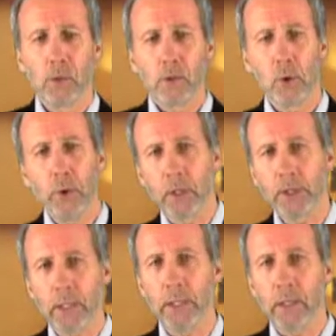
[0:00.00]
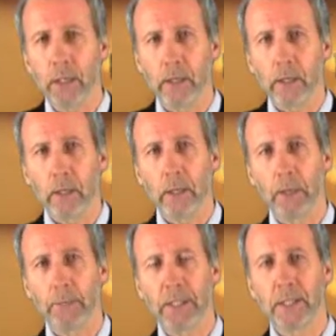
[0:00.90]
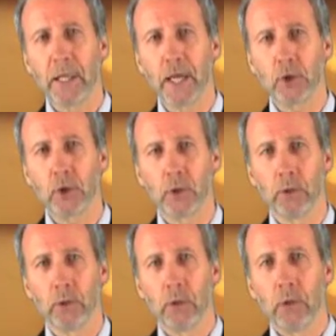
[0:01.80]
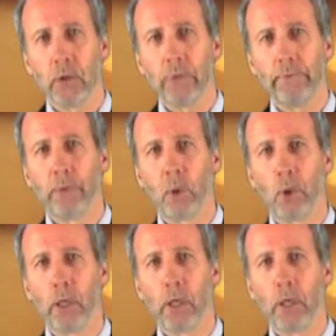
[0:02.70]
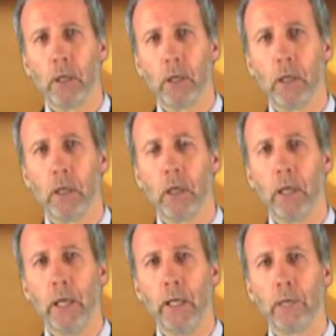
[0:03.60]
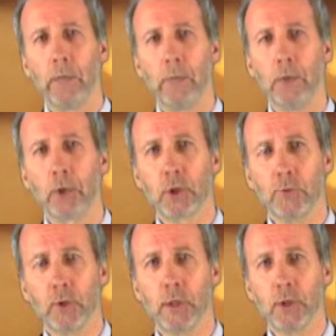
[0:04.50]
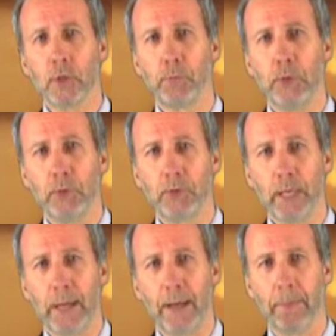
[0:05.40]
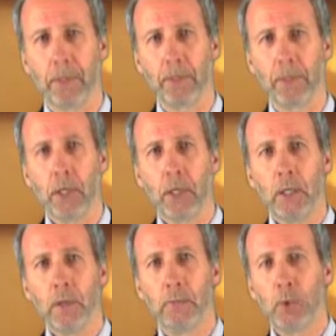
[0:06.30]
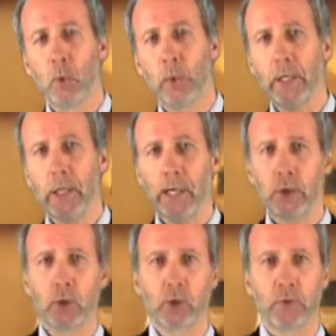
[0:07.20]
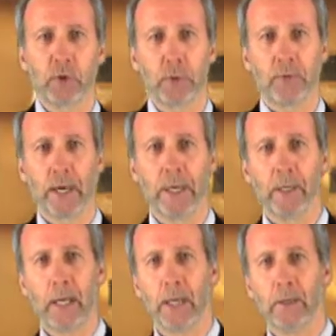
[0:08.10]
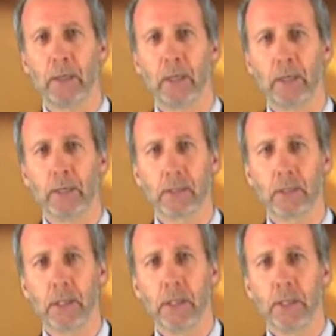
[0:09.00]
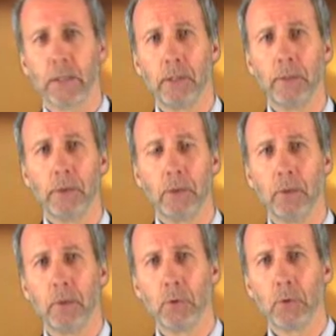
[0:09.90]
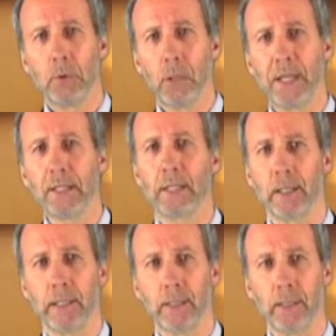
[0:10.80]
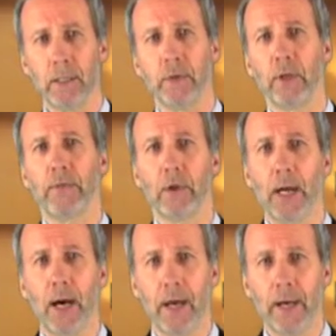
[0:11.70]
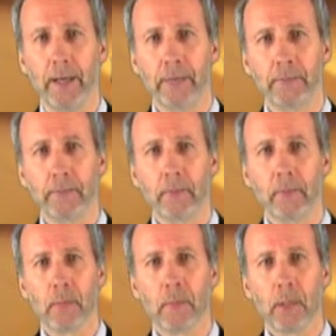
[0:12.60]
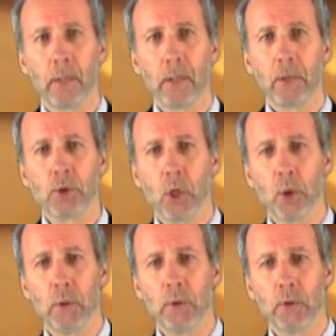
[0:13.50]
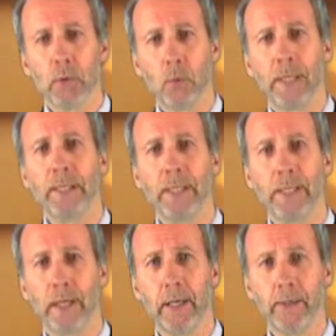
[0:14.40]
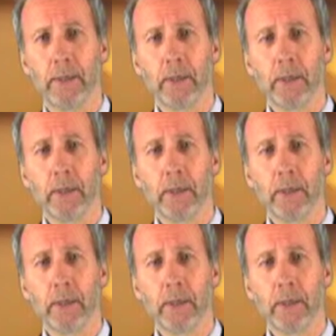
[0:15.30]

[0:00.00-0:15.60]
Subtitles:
So you can see there the potential for a dispute that happens between a service provider and the customer to escalate is very, very high. So once again,